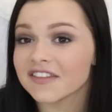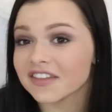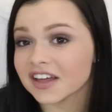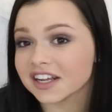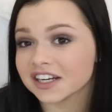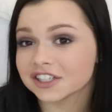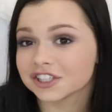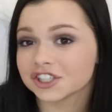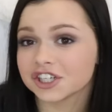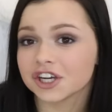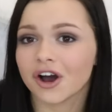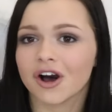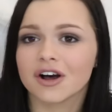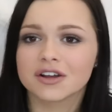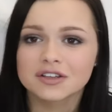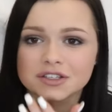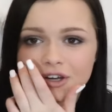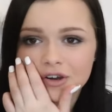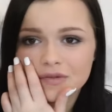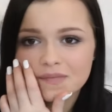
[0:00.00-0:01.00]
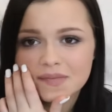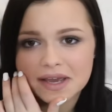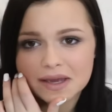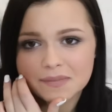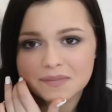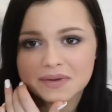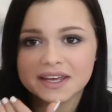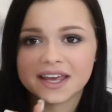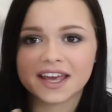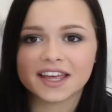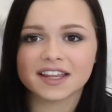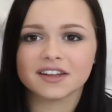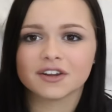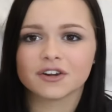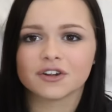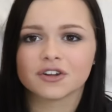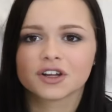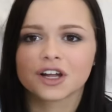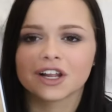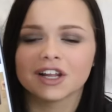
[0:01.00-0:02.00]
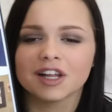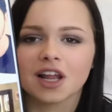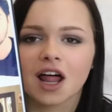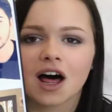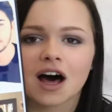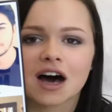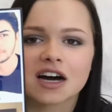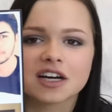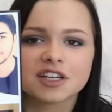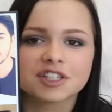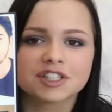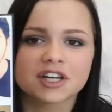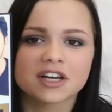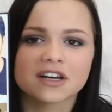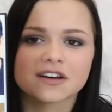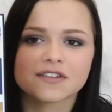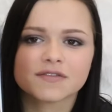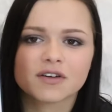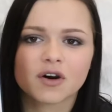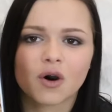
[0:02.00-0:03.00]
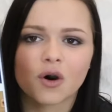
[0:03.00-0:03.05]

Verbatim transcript: And then she also made me a little collage of